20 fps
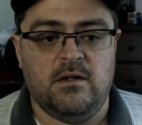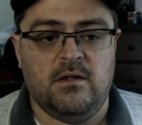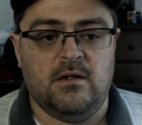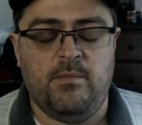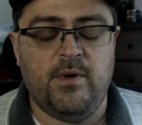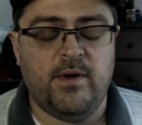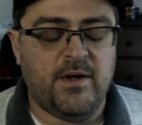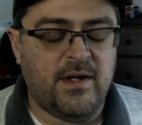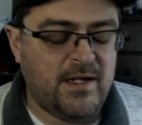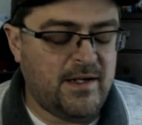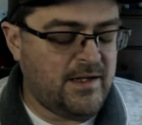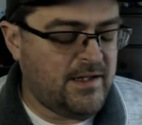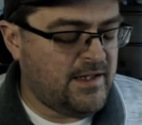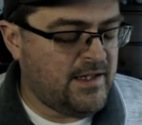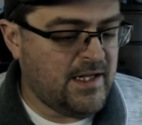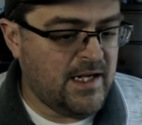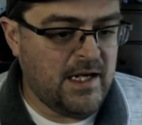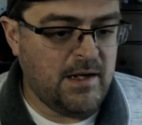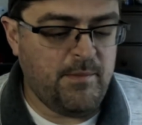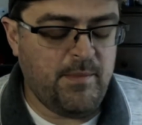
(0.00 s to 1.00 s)
But
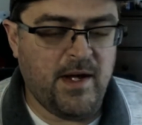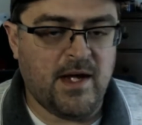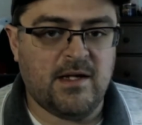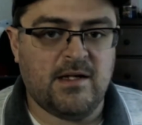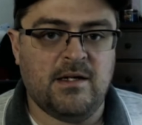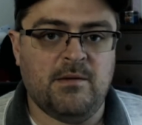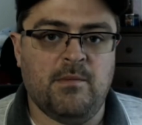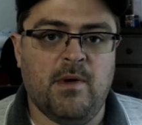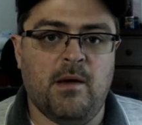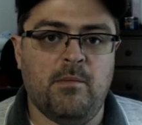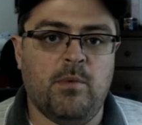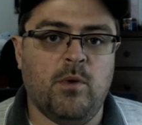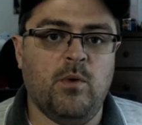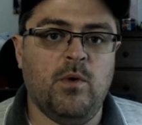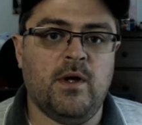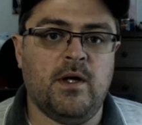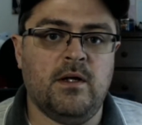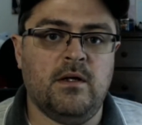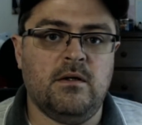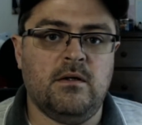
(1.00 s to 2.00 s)
to get back to my
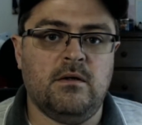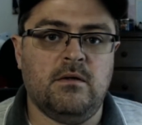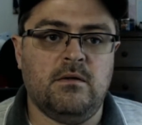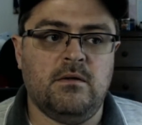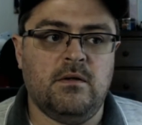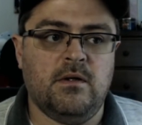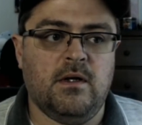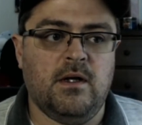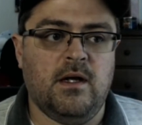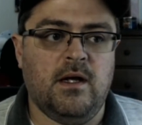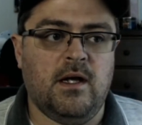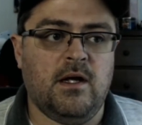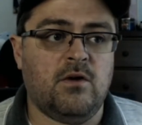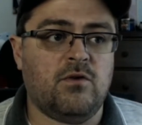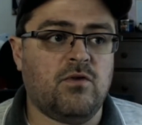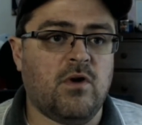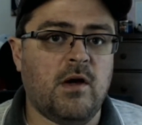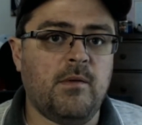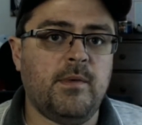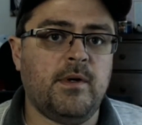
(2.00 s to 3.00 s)
point,
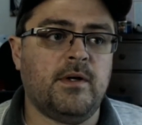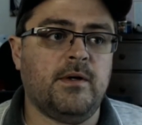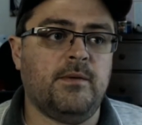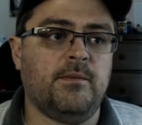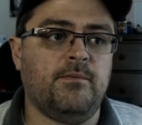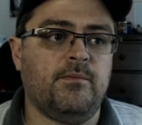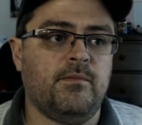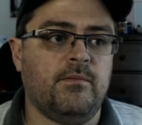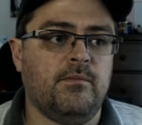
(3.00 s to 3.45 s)
Andromeda